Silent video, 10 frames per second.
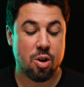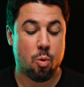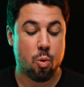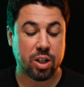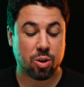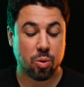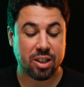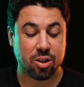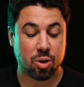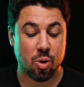we
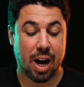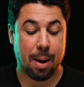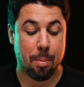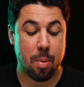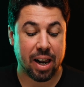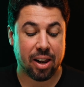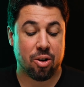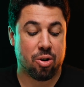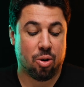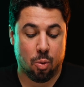switch to a
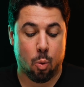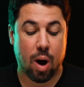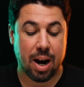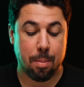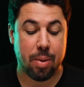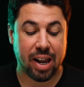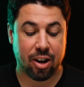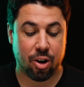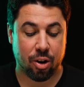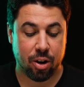billion or 1
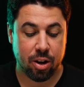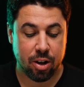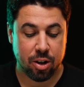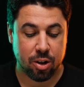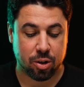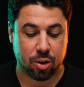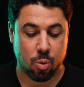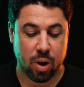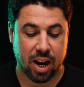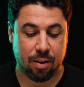billion. So
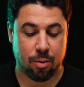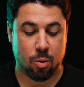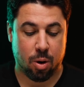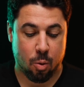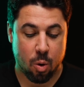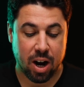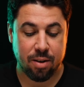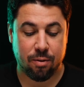we have a 1